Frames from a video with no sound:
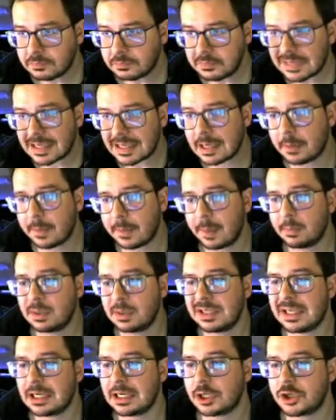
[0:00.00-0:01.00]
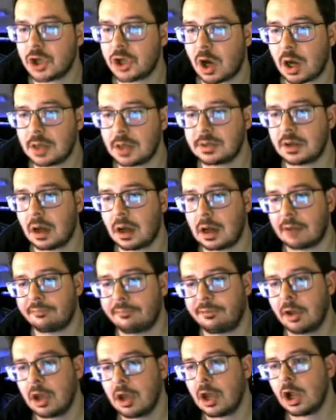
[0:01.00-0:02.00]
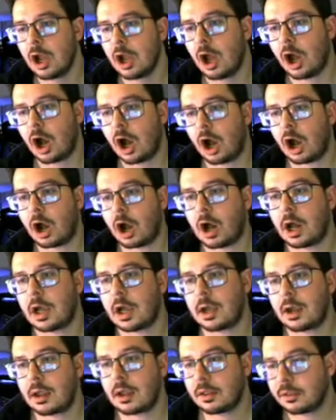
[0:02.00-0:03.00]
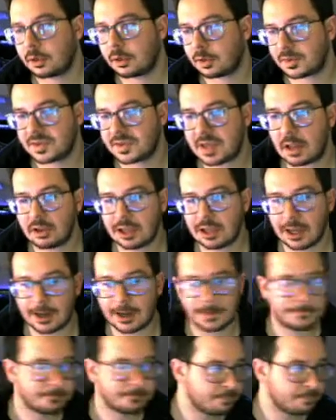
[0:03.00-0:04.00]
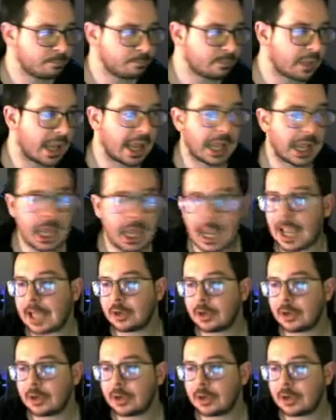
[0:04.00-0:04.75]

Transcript: And I'm able to get a taunt off on the Cresselia. And